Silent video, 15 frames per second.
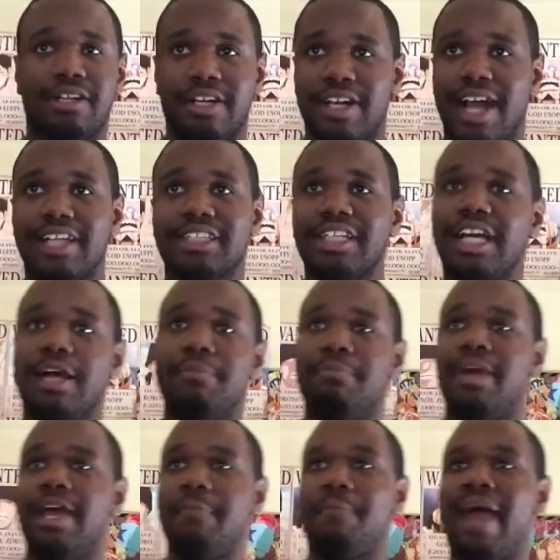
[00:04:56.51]
and that's it,
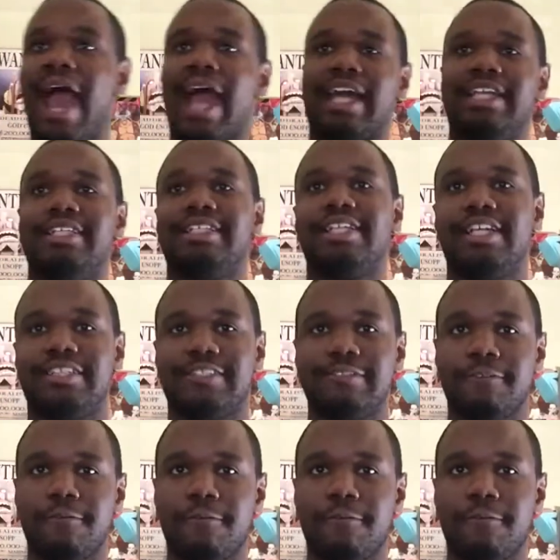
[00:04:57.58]
and pack it into this.